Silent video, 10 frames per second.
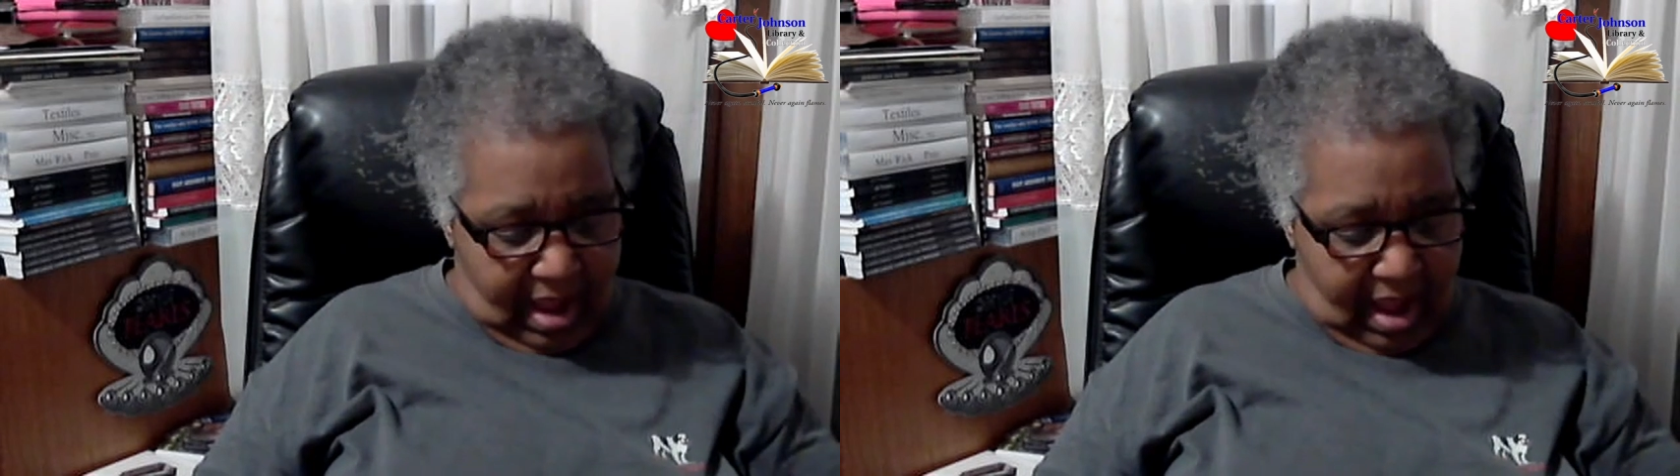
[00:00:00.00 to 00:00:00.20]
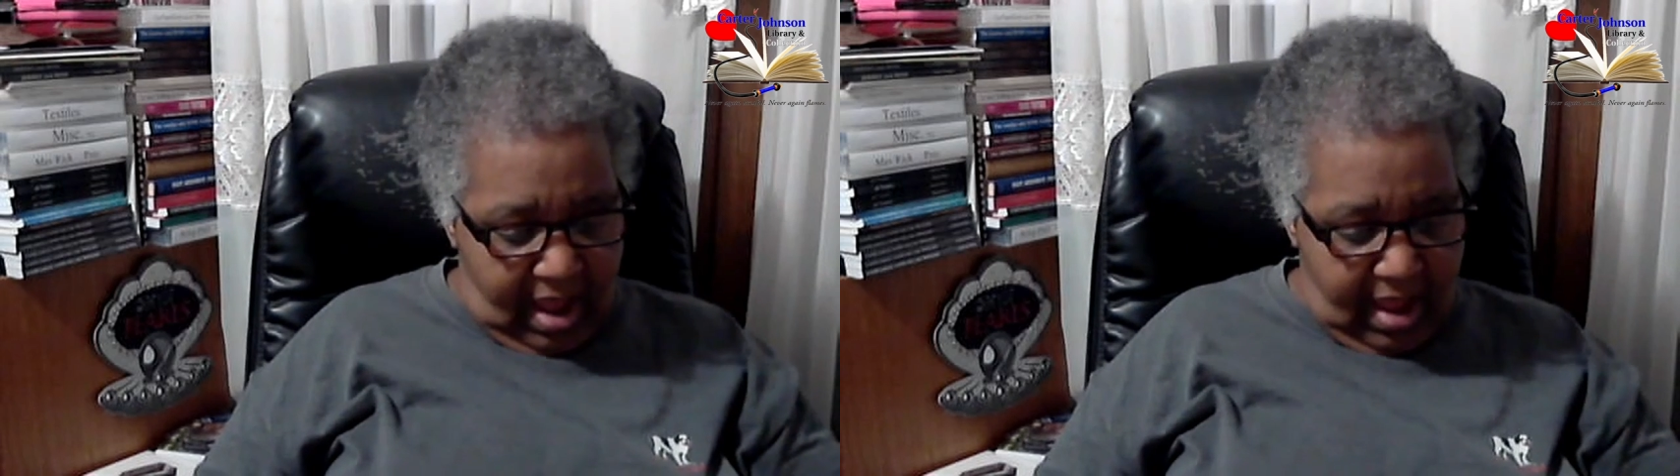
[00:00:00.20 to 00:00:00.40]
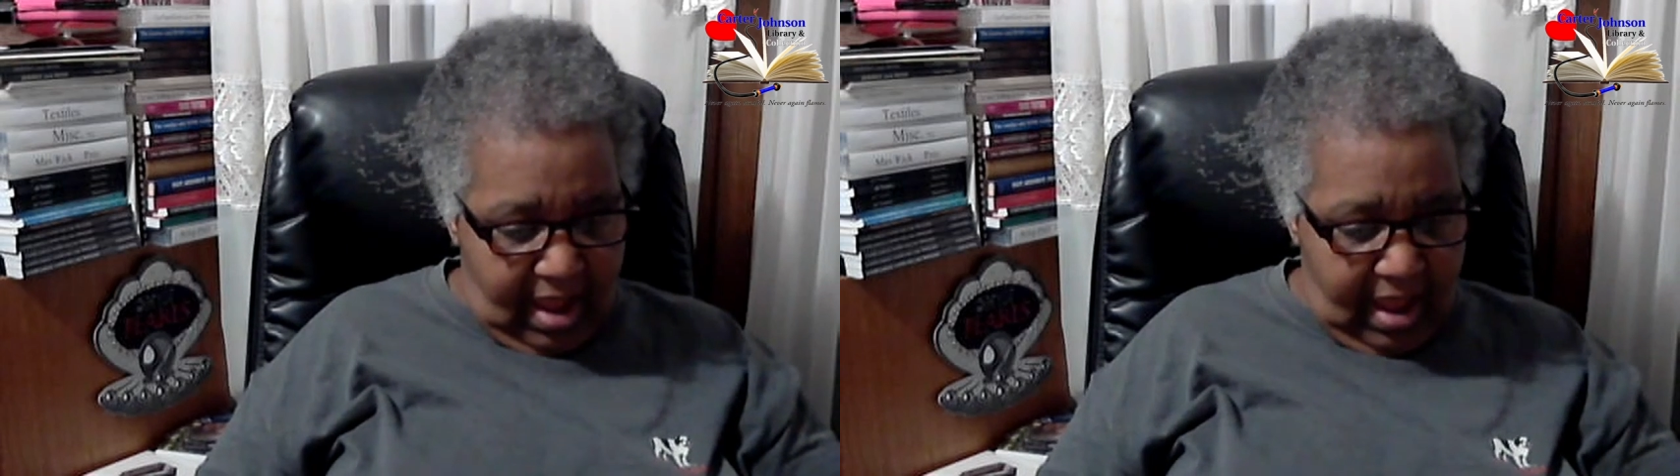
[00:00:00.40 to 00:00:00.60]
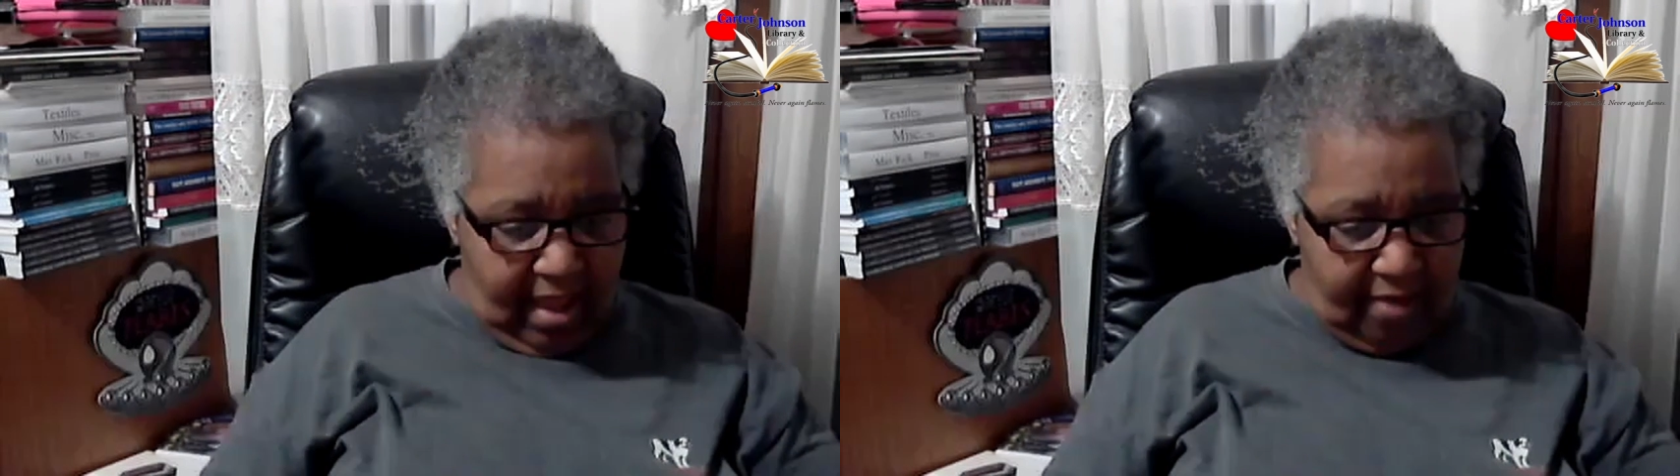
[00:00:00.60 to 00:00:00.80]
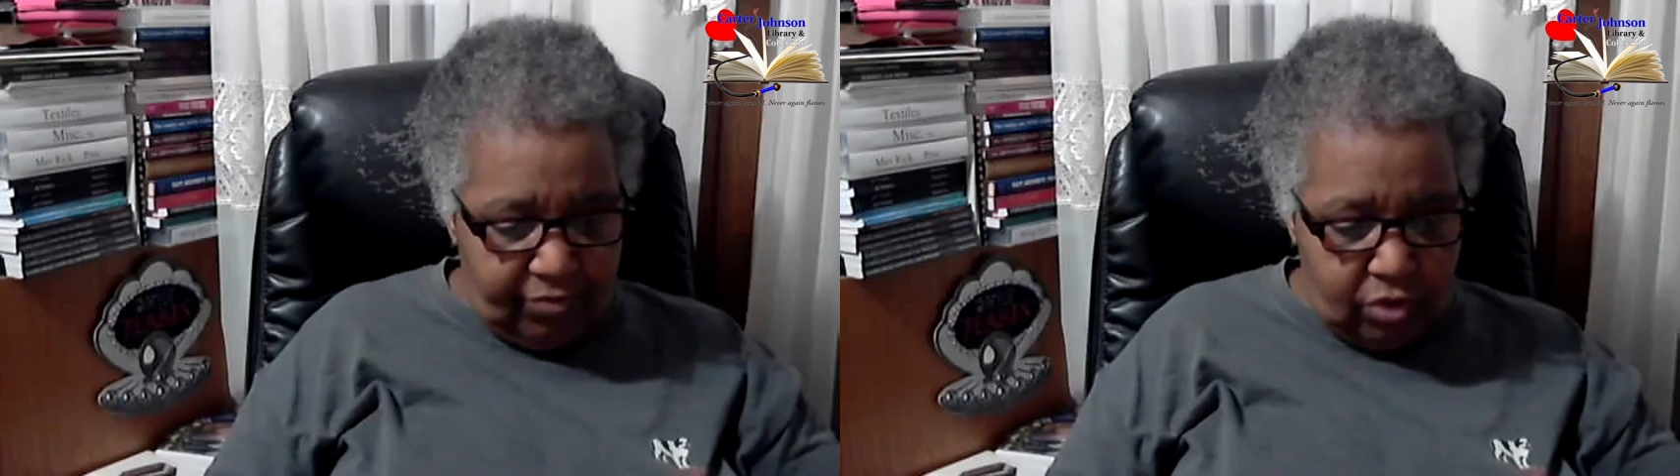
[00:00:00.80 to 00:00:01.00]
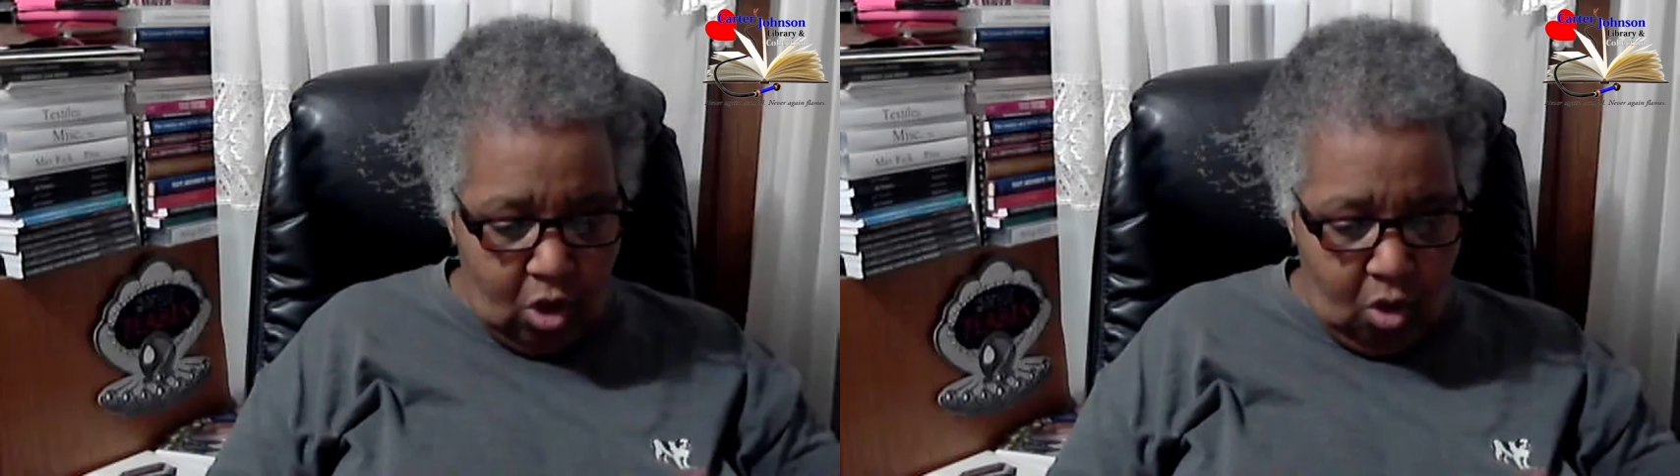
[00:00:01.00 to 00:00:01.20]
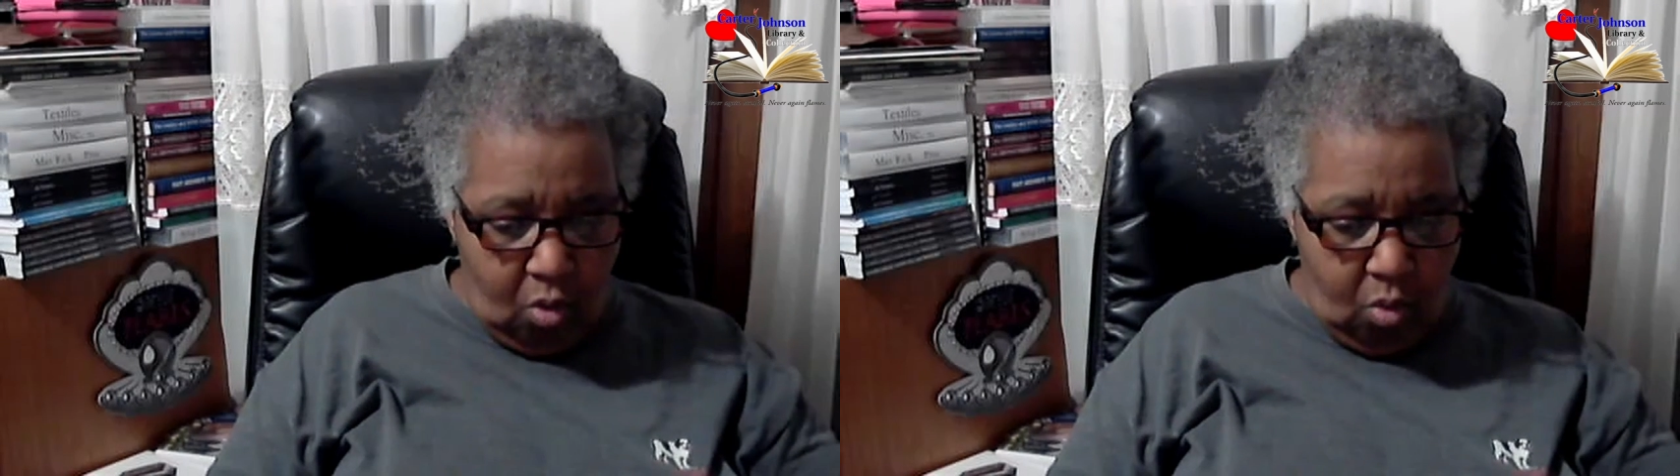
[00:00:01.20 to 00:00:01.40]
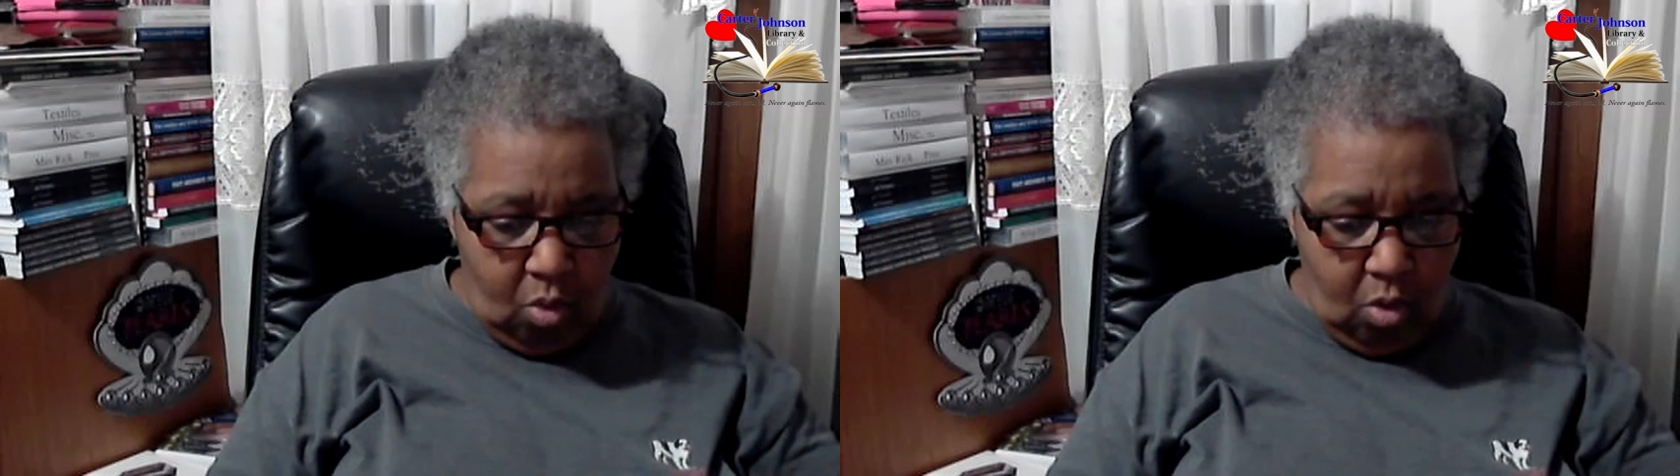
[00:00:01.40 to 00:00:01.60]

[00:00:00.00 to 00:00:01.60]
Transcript: I have no